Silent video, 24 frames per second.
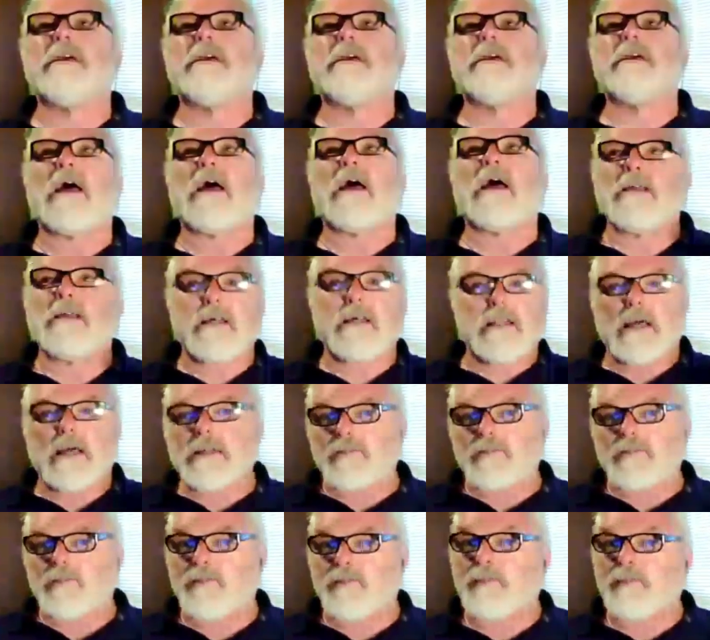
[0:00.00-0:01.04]
that to say
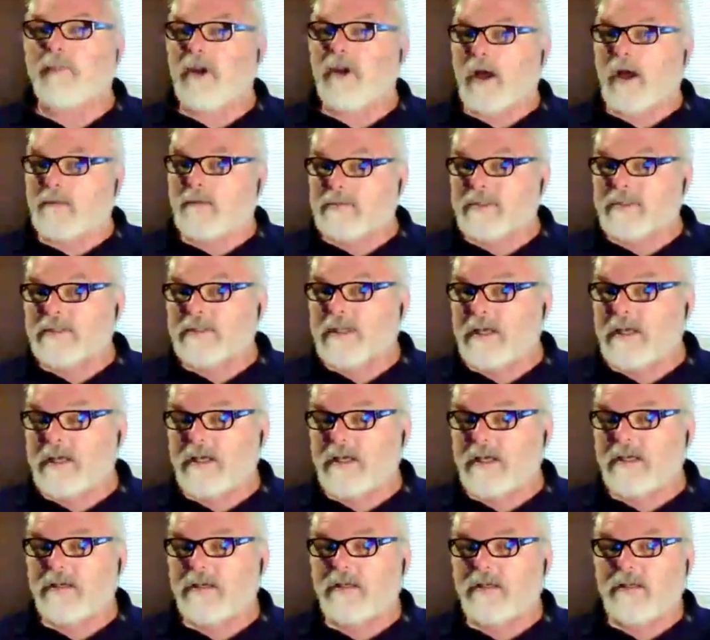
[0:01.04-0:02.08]
that, but I'm
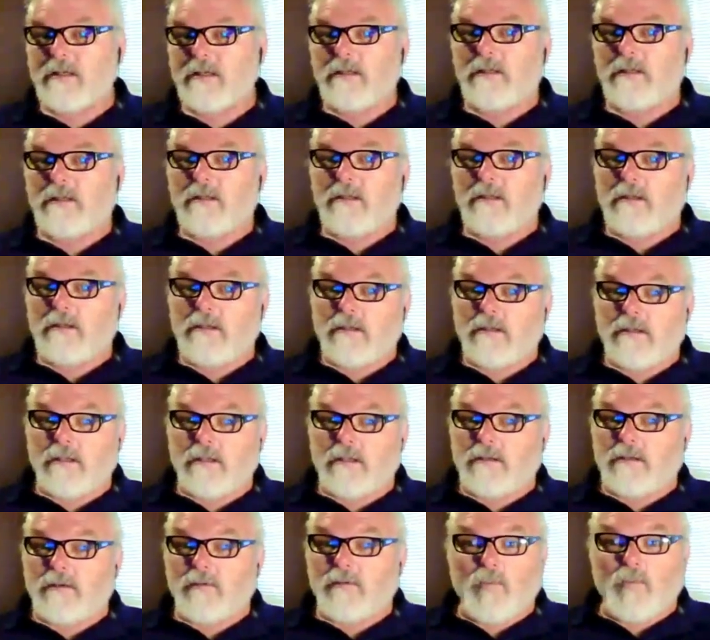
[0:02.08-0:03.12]
saying that
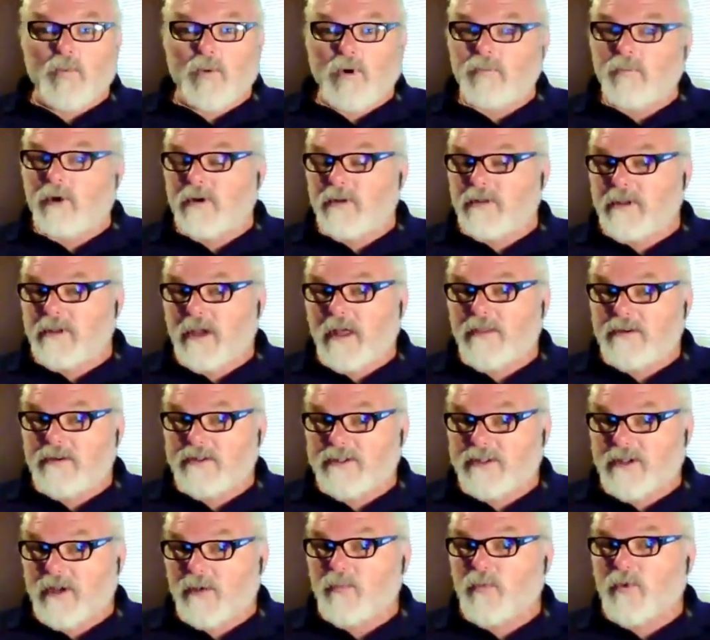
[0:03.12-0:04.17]
one way or the other,
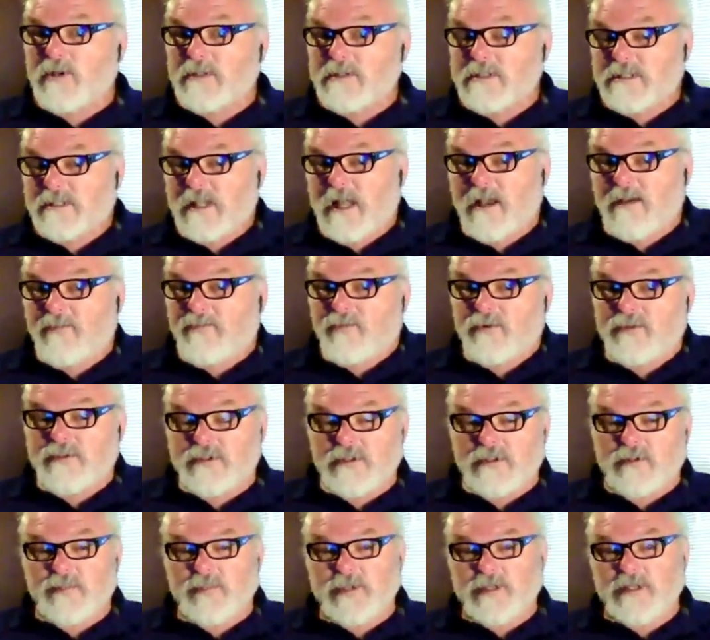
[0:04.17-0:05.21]
someone's life was
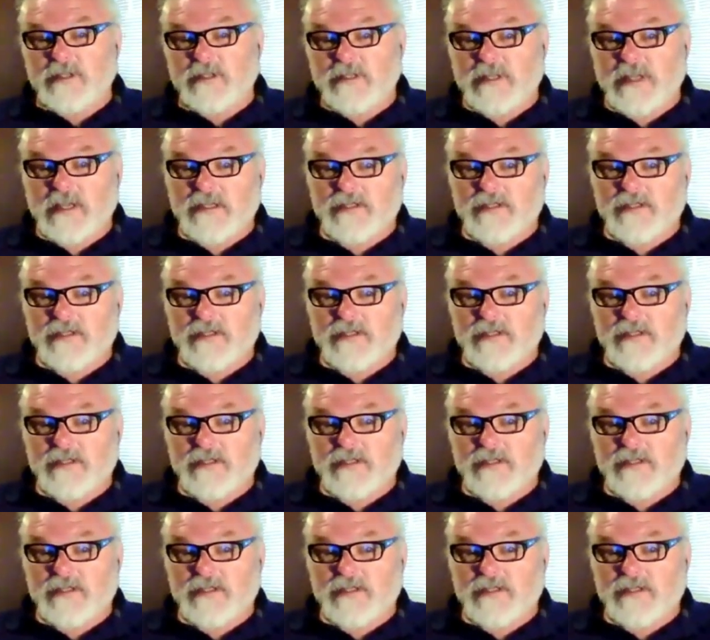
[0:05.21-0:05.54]
going to be in